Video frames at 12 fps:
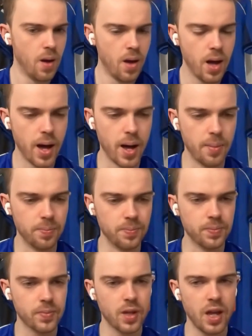Um,
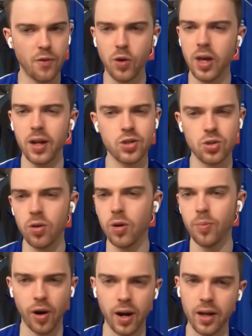if we can get a draw,
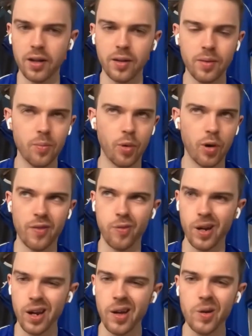brilliant. But if we
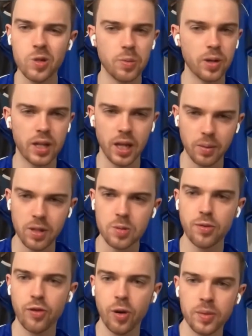lose but keep these
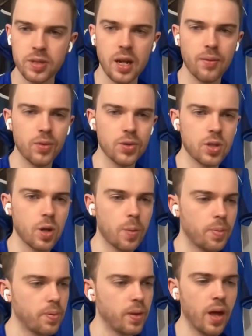performance levels up,
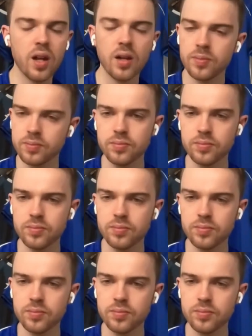then